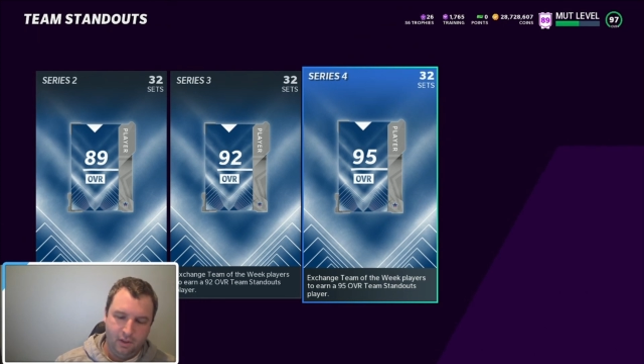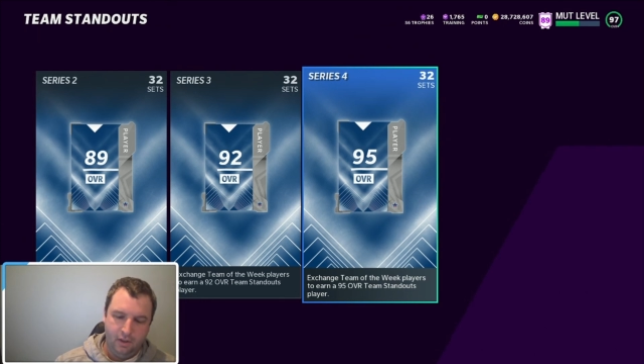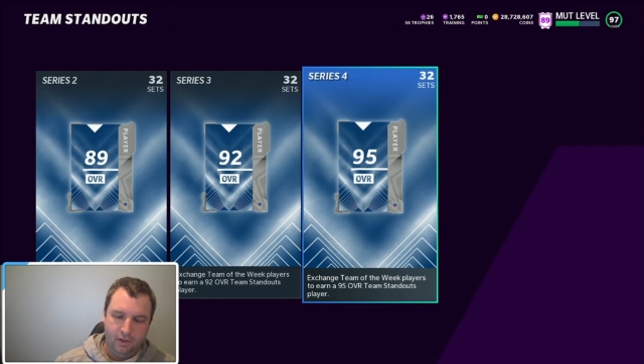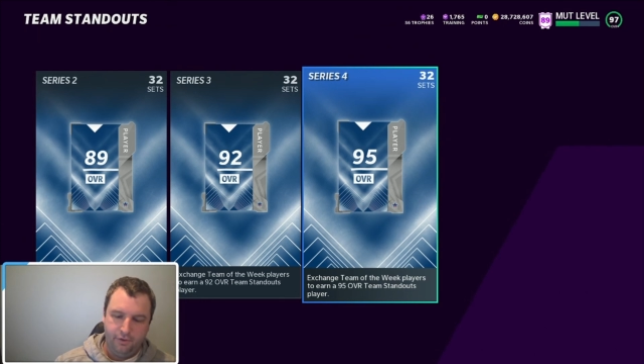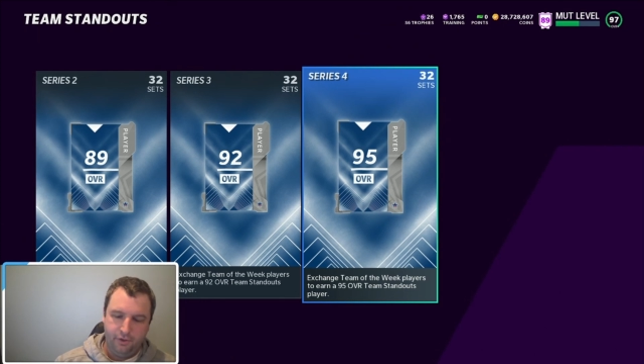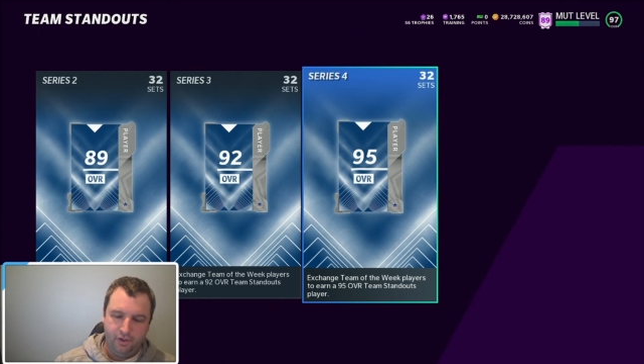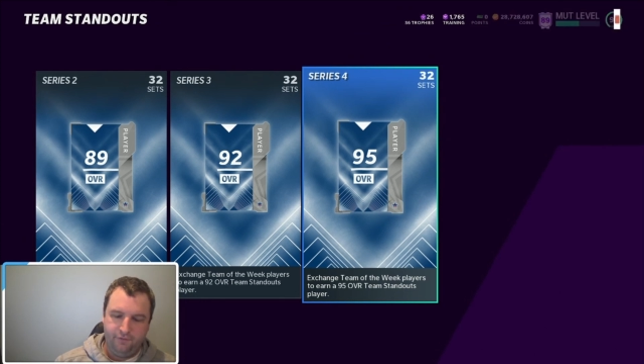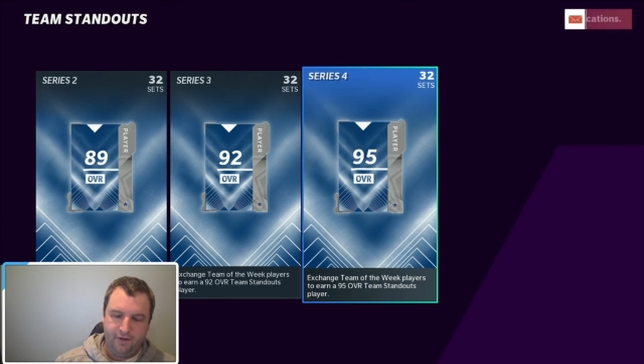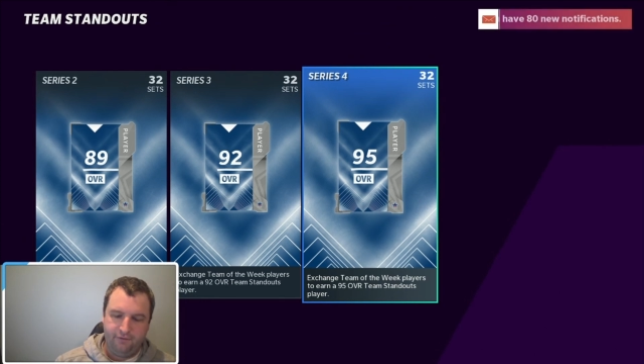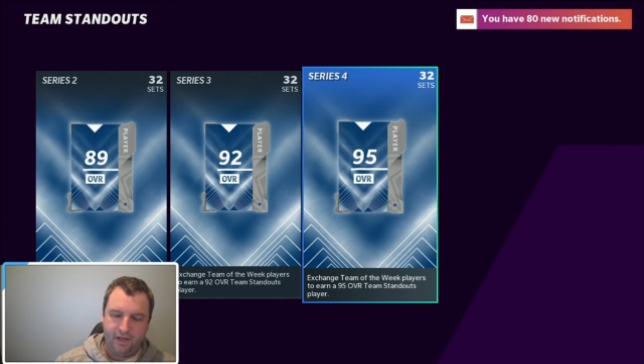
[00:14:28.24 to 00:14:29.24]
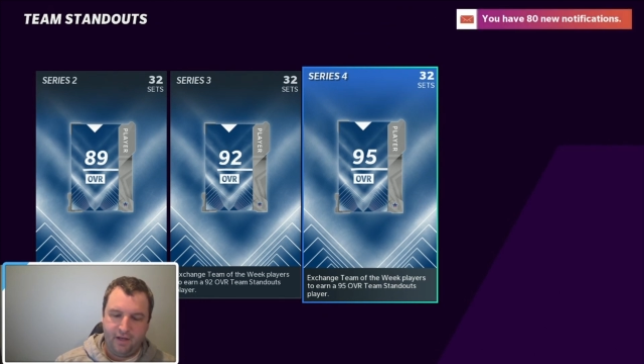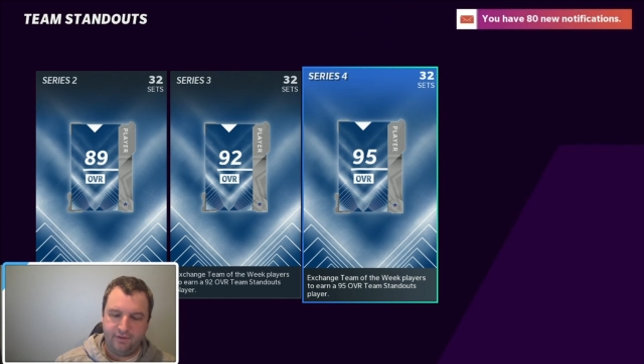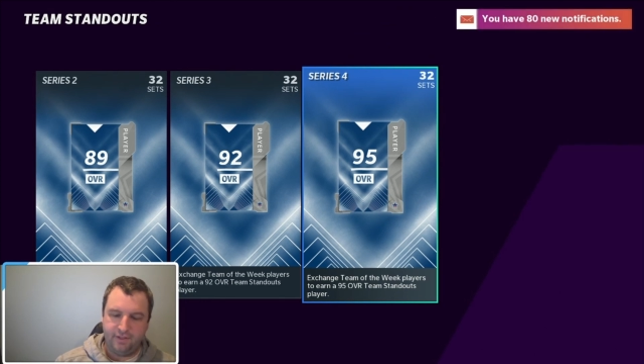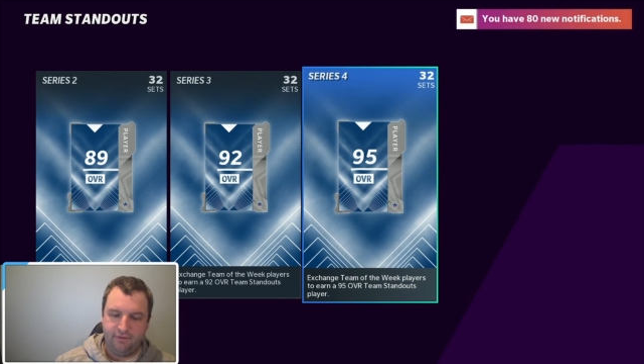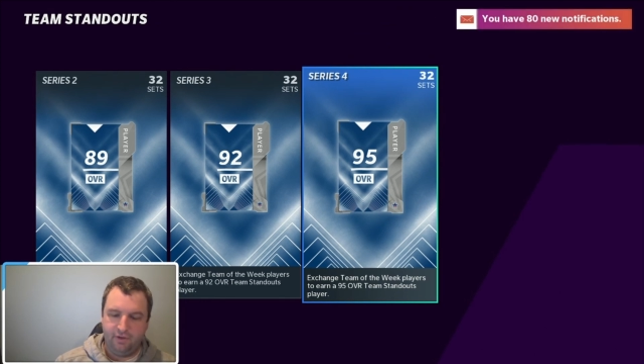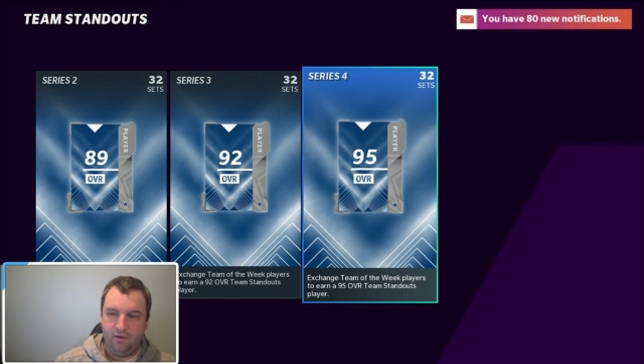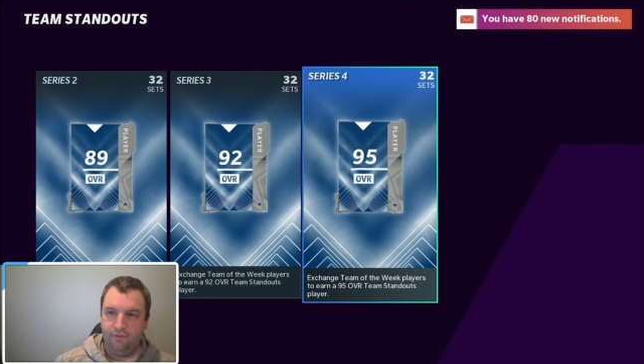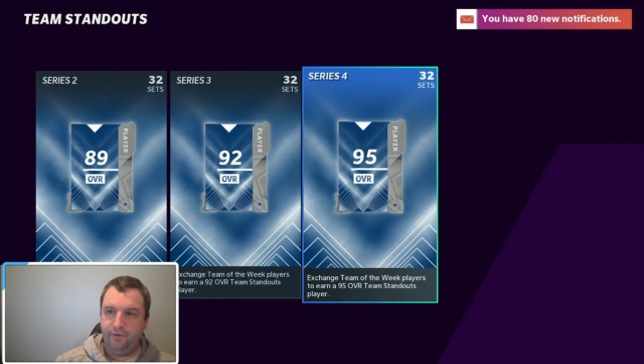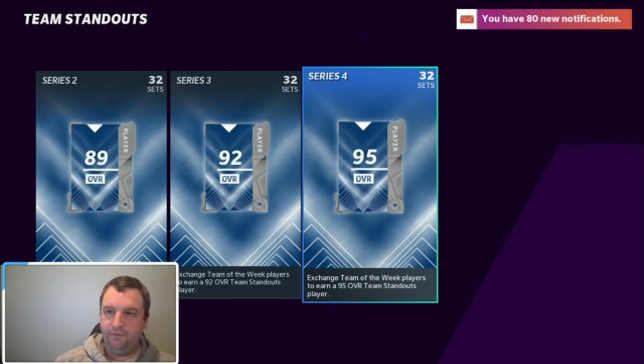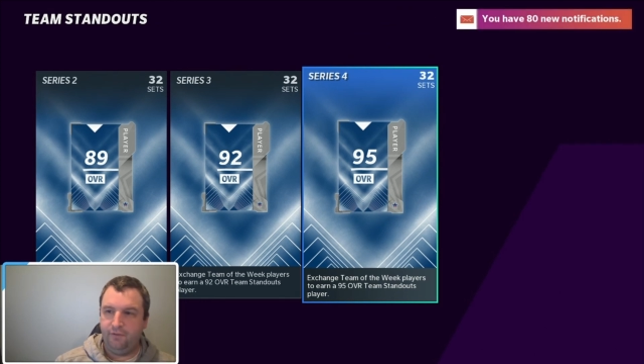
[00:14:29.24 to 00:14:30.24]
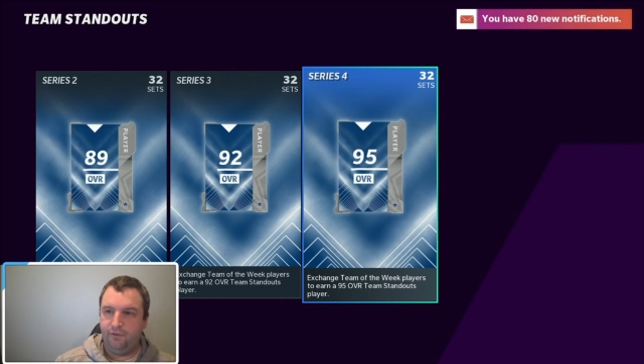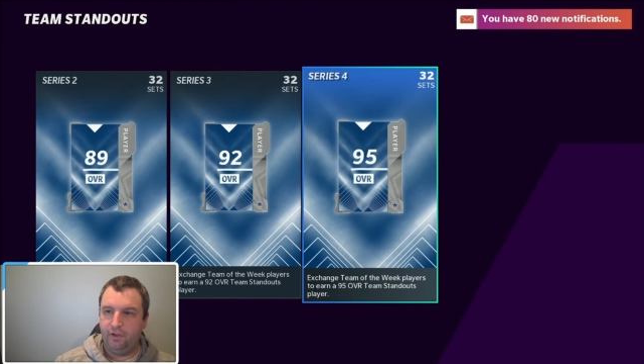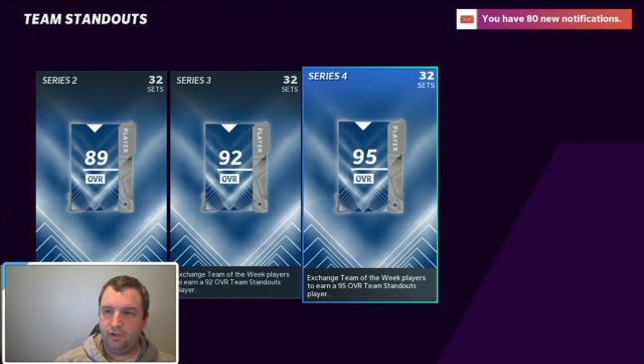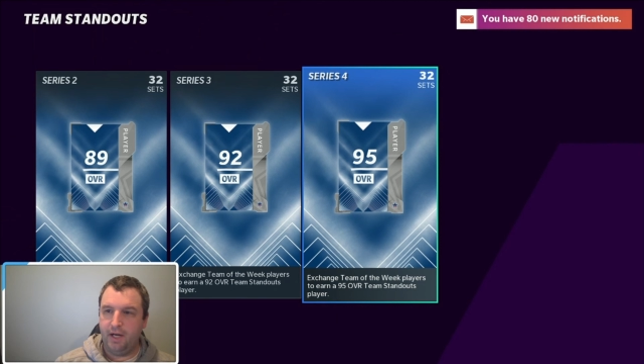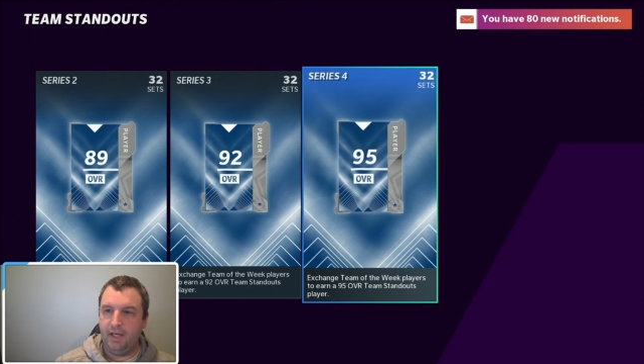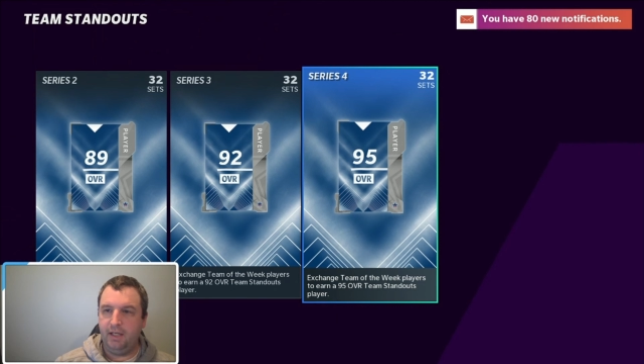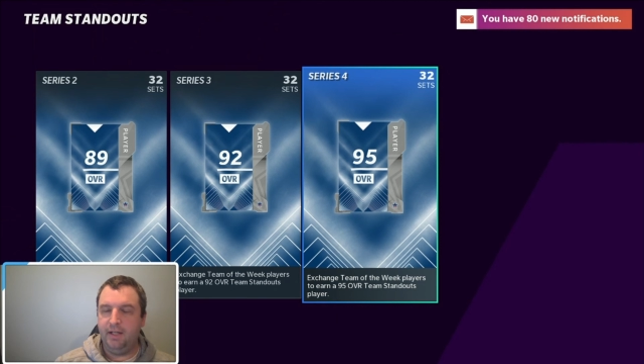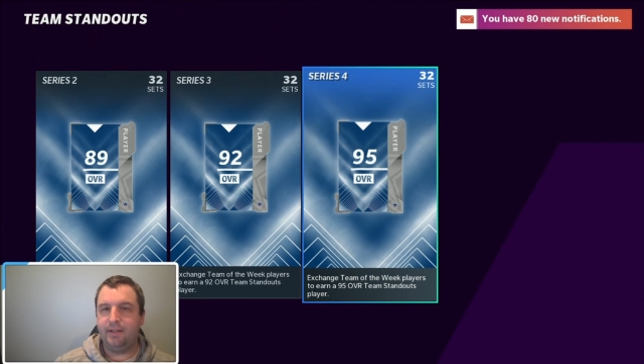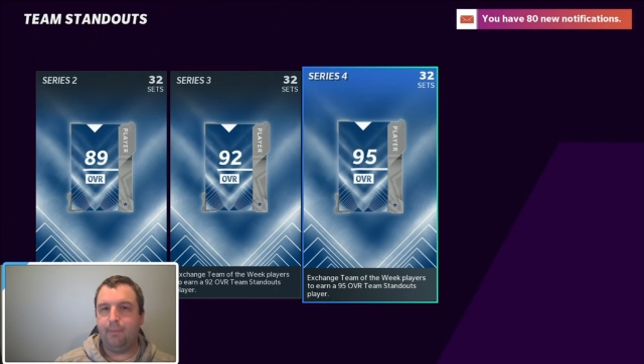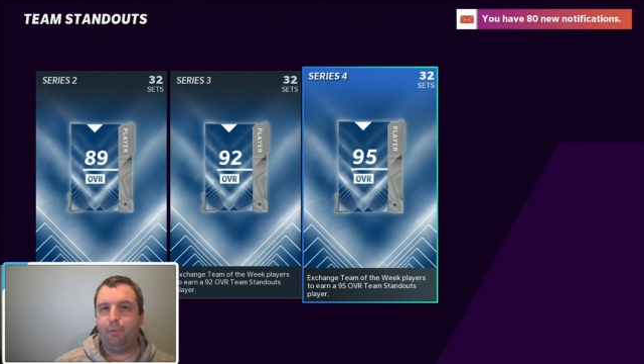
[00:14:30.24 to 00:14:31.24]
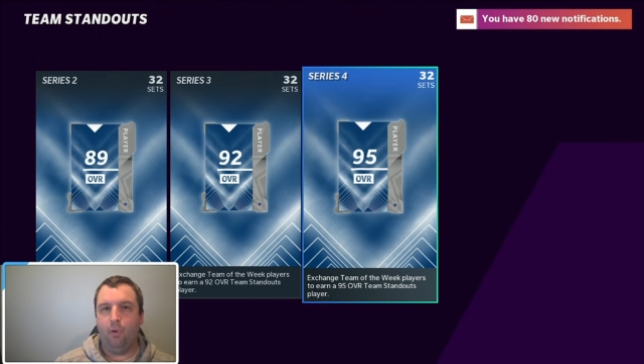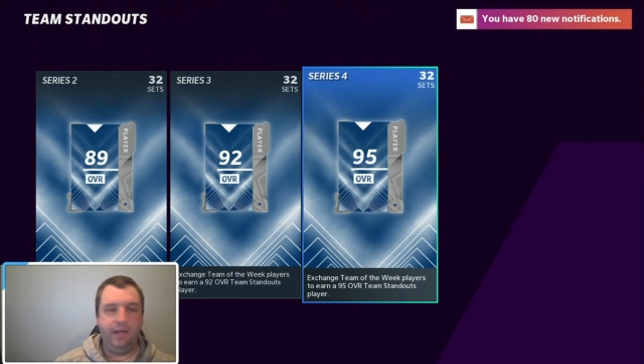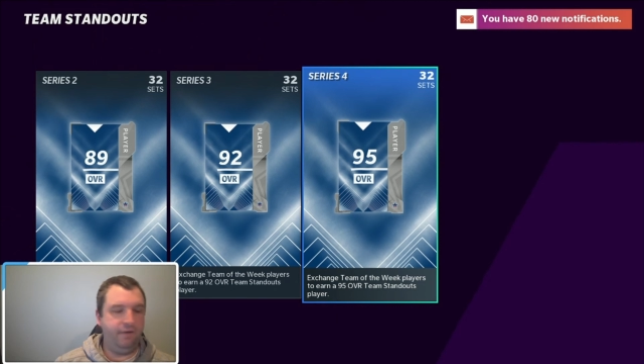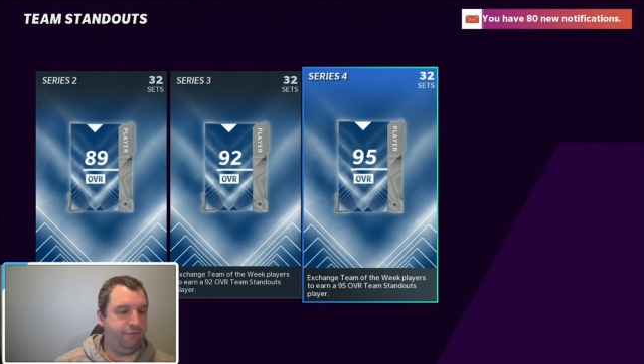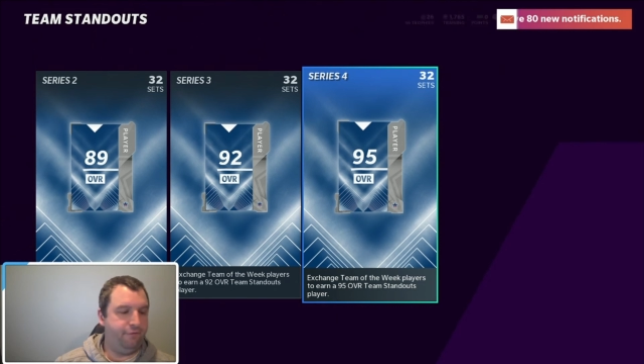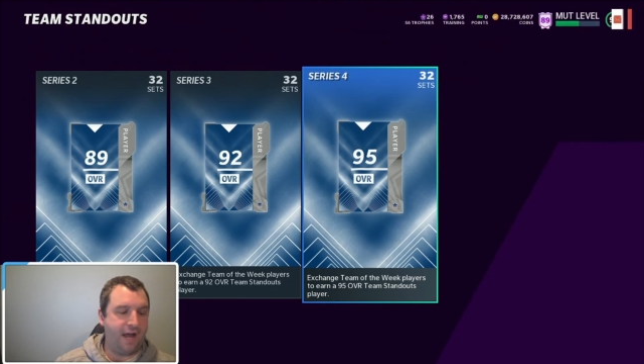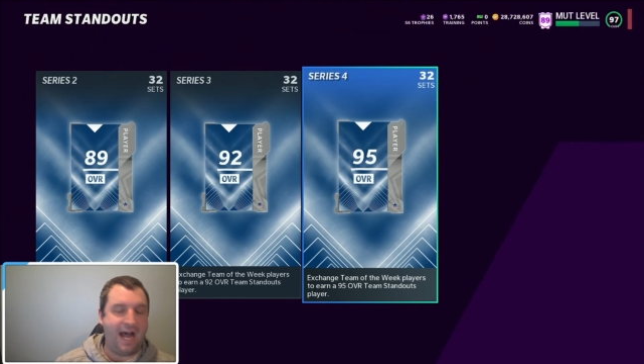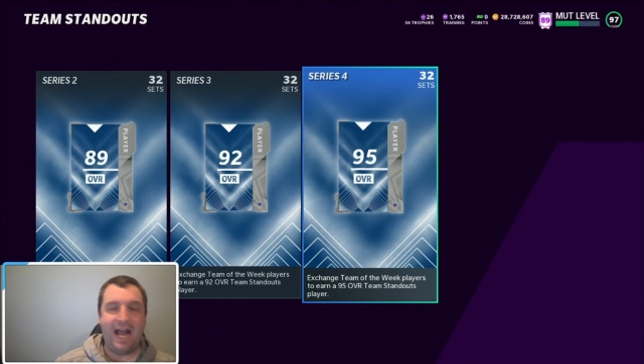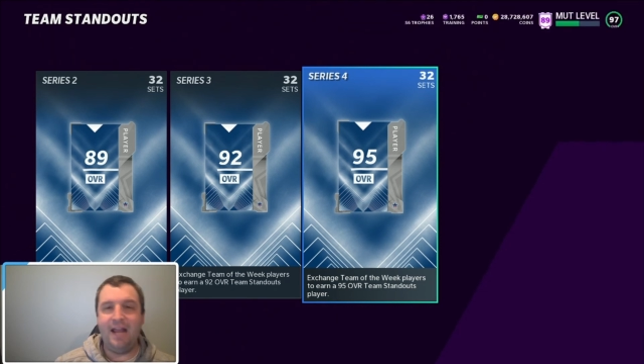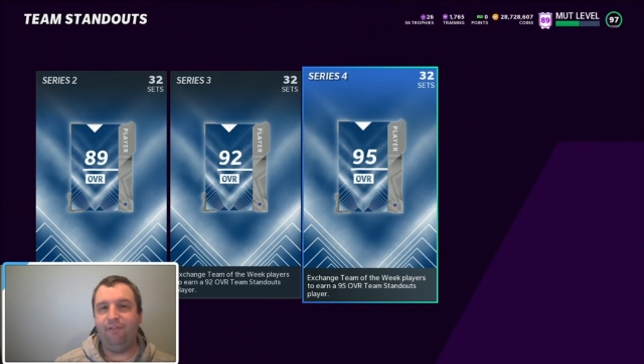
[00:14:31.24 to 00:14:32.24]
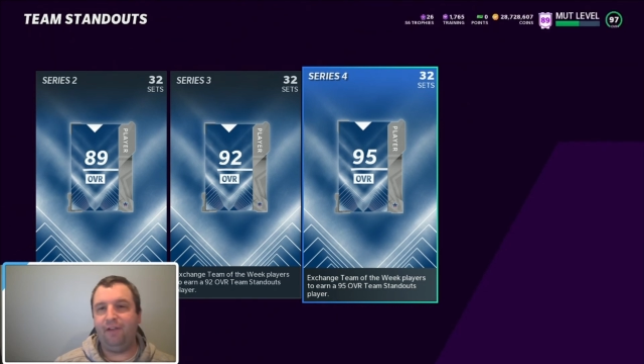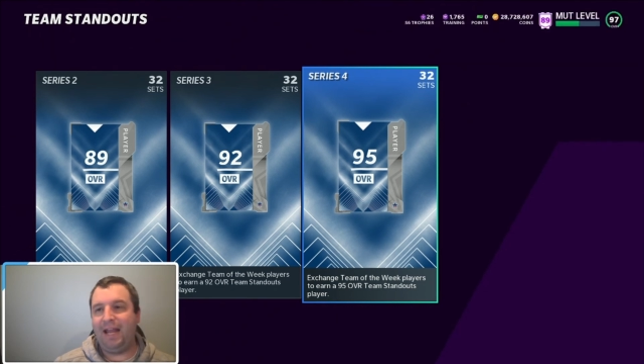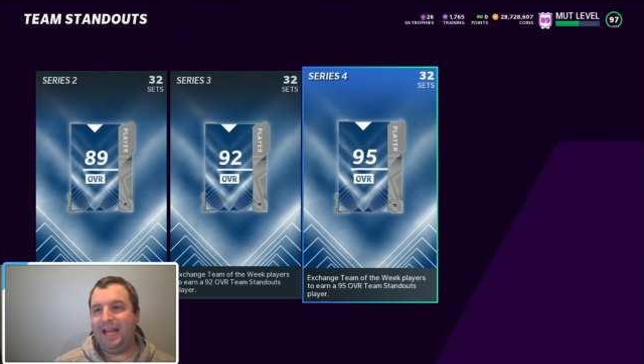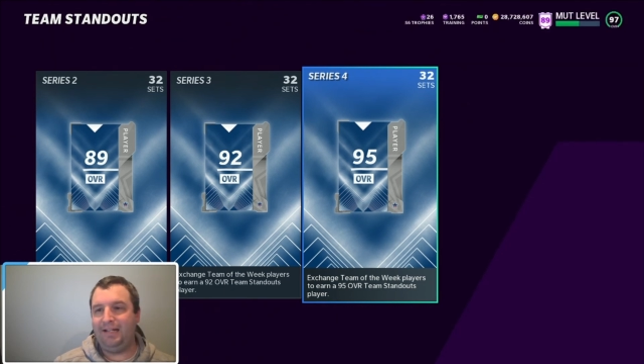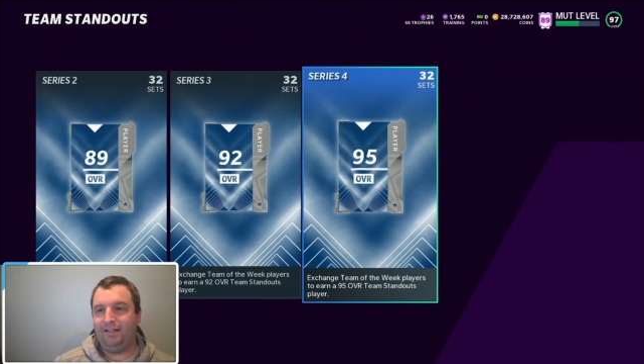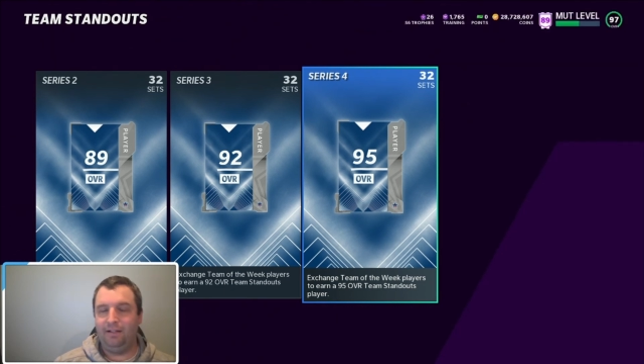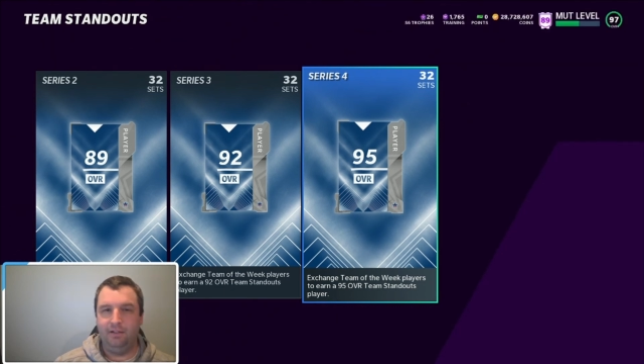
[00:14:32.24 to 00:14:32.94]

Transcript: 35,750 for the training is a 0.58